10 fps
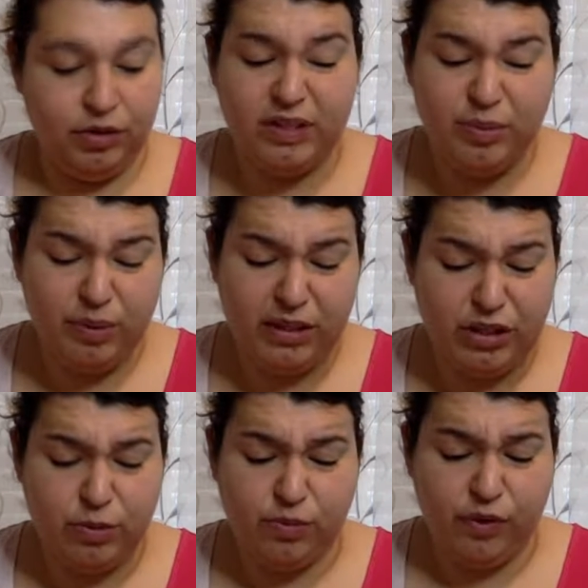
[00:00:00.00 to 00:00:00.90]
So this is
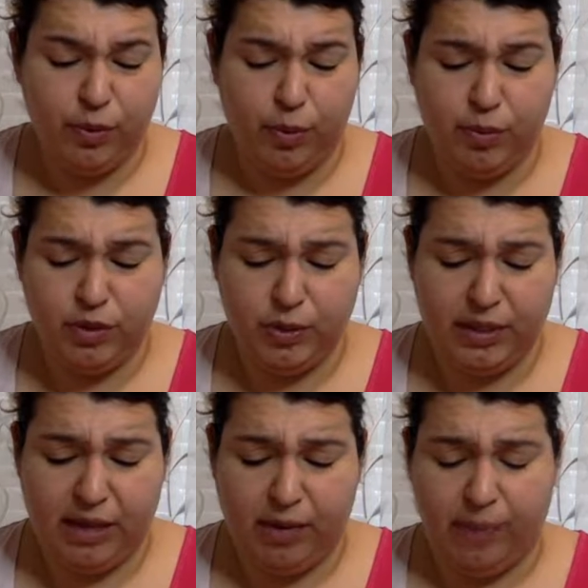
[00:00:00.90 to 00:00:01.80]
really just review. We were
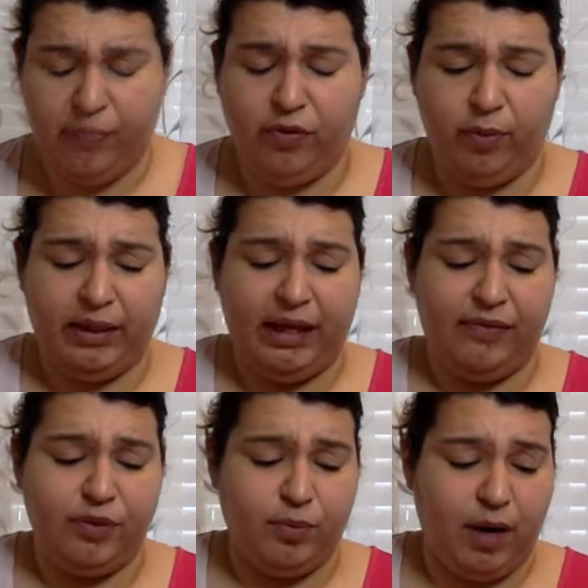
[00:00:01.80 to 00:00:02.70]
doing that right before we
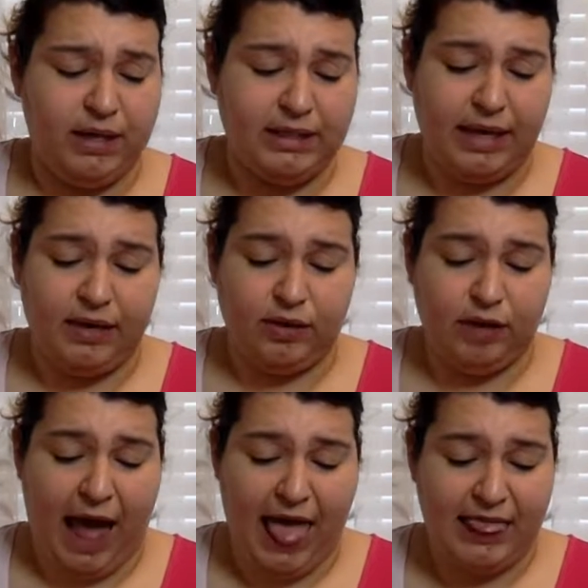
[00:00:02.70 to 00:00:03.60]
left, the rock cycle,